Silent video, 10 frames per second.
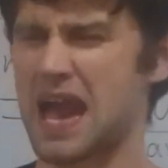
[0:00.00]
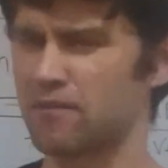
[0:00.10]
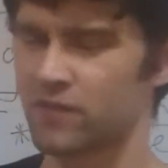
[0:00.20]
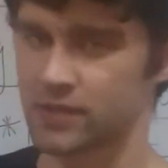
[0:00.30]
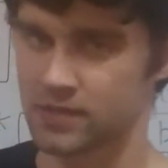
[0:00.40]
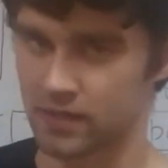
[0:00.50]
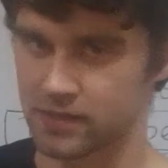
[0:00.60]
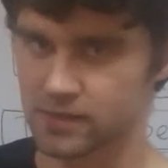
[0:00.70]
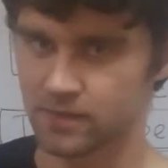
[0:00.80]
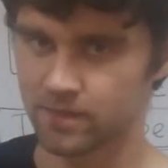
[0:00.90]

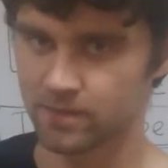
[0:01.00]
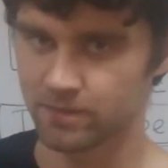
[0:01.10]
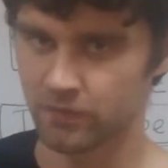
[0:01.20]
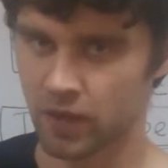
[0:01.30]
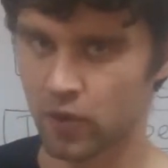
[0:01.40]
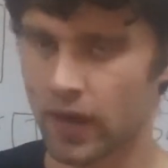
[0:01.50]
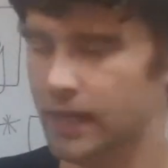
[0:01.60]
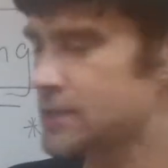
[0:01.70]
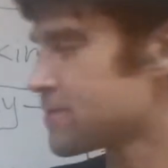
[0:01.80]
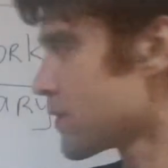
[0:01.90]
emphasis. All
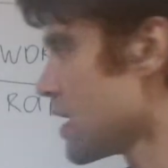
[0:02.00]
right?